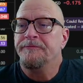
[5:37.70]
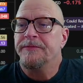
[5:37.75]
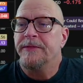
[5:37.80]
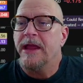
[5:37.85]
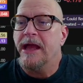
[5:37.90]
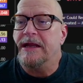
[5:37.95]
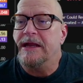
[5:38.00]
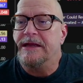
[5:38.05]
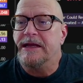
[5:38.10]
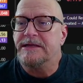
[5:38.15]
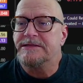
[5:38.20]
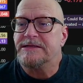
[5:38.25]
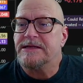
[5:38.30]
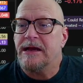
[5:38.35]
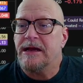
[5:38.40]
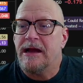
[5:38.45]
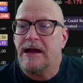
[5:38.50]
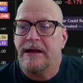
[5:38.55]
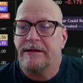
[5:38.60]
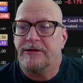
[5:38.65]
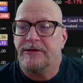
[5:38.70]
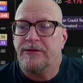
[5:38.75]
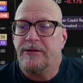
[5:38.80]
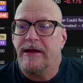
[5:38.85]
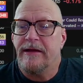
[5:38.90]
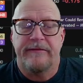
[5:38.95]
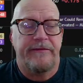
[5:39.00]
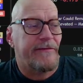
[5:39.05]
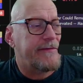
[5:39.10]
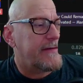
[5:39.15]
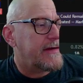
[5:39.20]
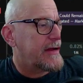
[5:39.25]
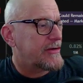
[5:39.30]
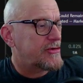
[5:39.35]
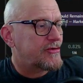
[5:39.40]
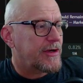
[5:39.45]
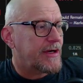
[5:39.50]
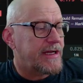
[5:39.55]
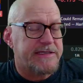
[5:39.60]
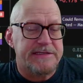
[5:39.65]
And yes, I do have
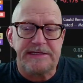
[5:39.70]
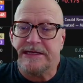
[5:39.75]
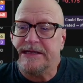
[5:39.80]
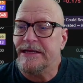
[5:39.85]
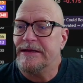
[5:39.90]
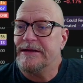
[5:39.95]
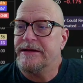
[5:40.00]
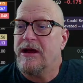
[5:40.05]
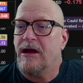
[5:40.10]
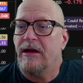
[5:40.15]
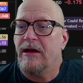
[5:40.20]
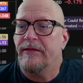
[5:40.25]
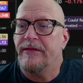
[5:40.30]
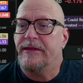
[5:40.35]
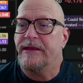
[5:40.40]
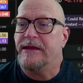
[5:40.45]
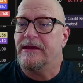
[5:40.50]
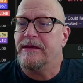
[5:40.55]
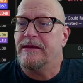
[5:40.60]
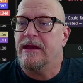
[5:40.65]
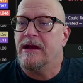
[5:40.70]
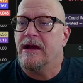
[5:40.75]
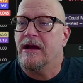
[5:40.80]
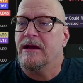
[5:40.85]
trades in on the